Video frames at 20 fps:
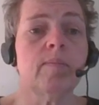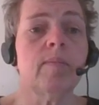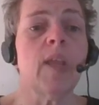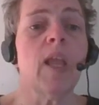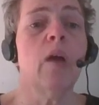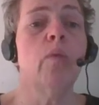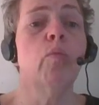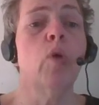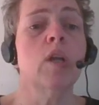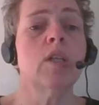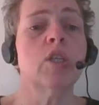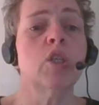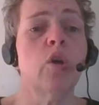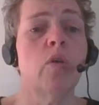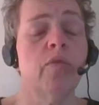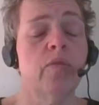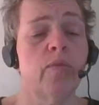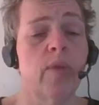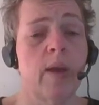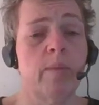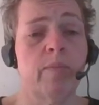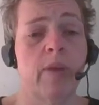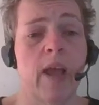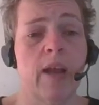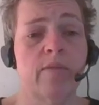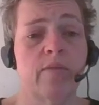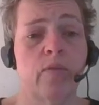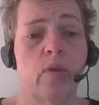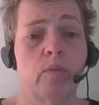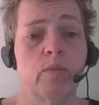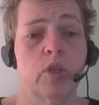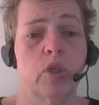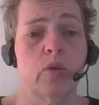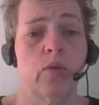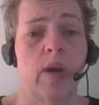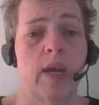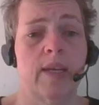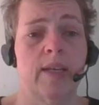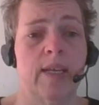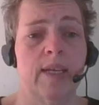What software platforms do
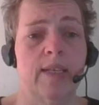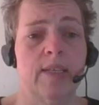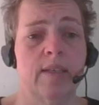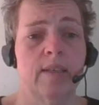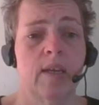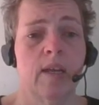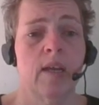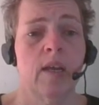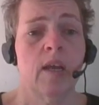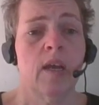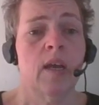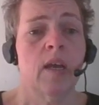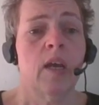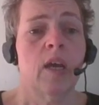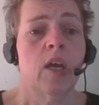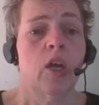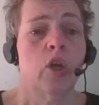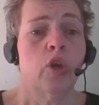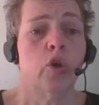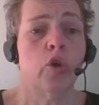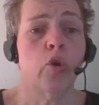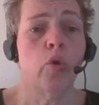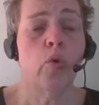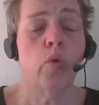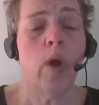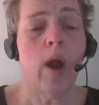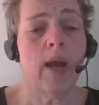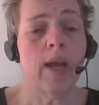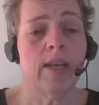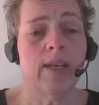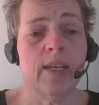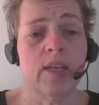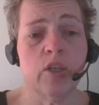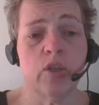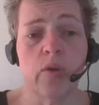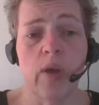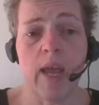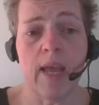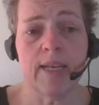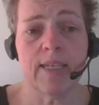I need? Do I need
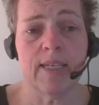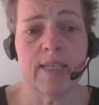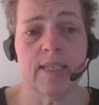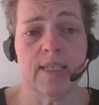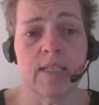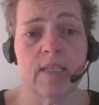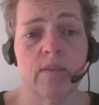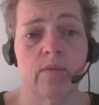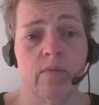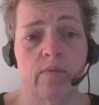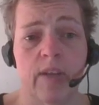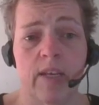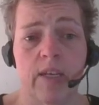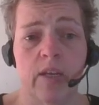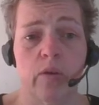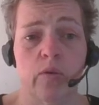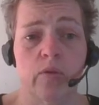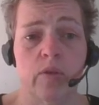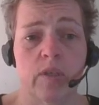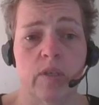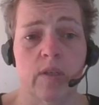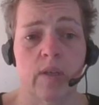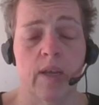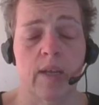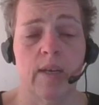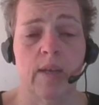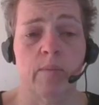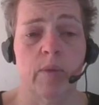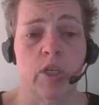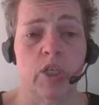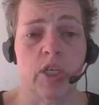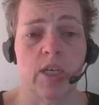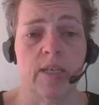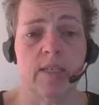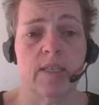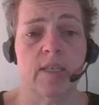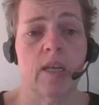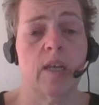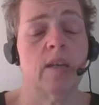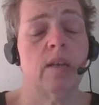to edit videos and images?
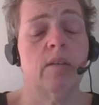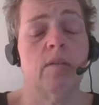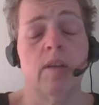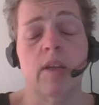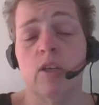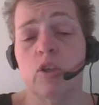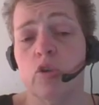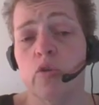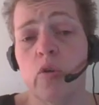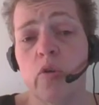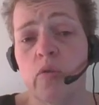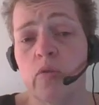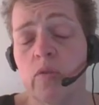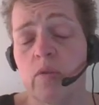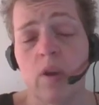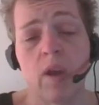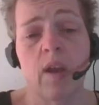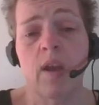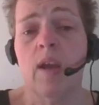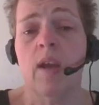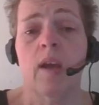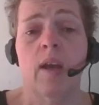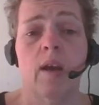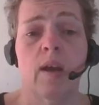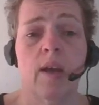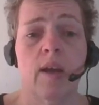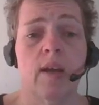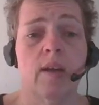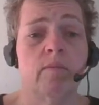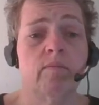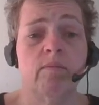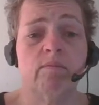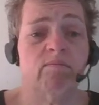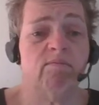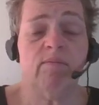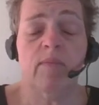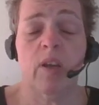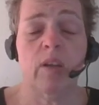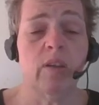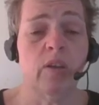In truth, uh,
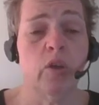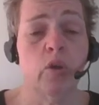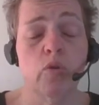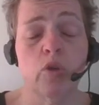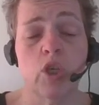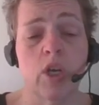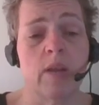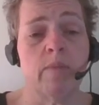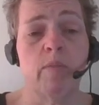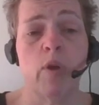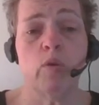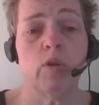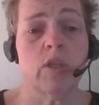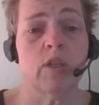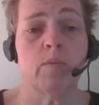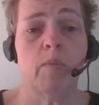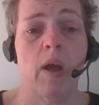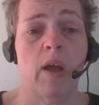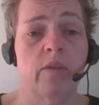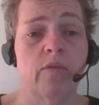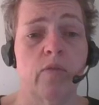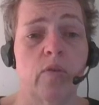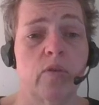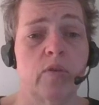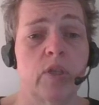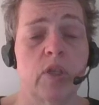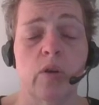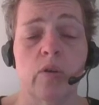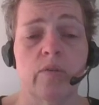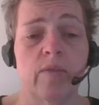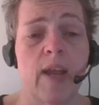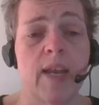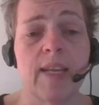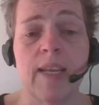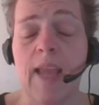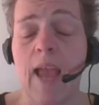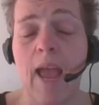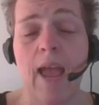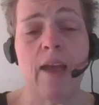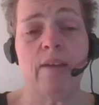usually most smartphones already
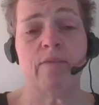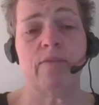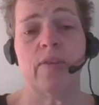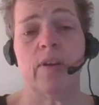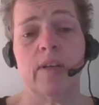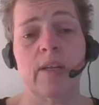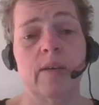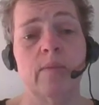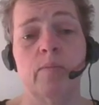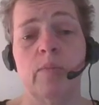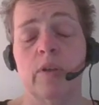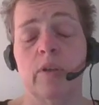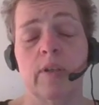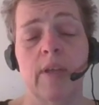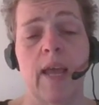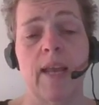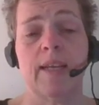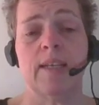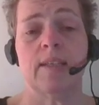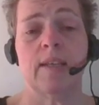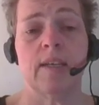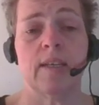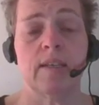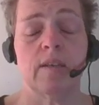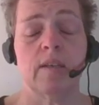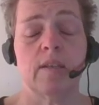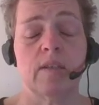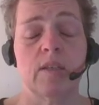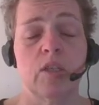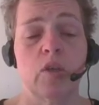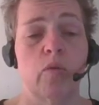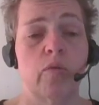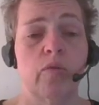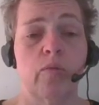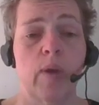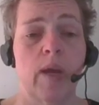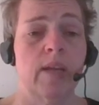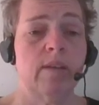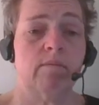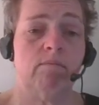have an inbuilt editing
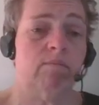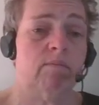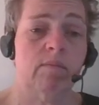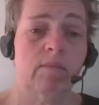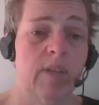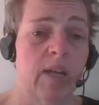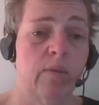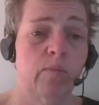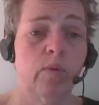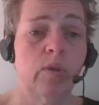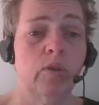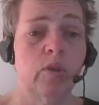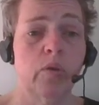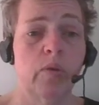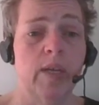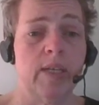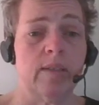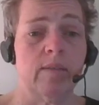software that will do it.